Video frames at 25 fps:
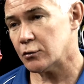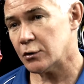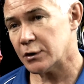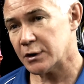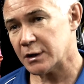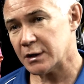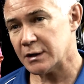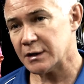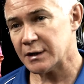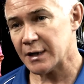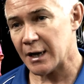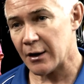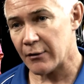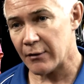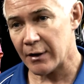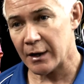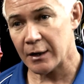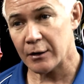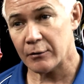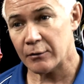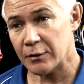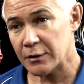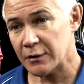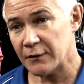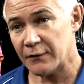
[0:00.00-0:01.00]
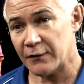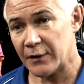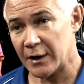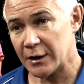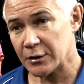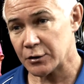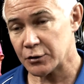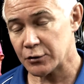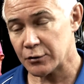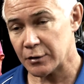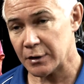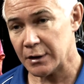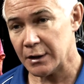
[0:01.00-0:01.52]
working directly with the
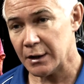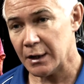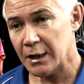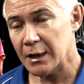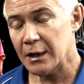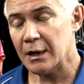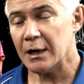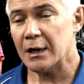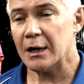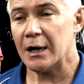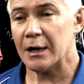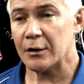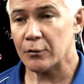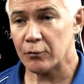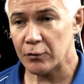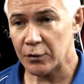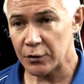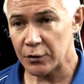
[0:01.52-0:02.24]
factory and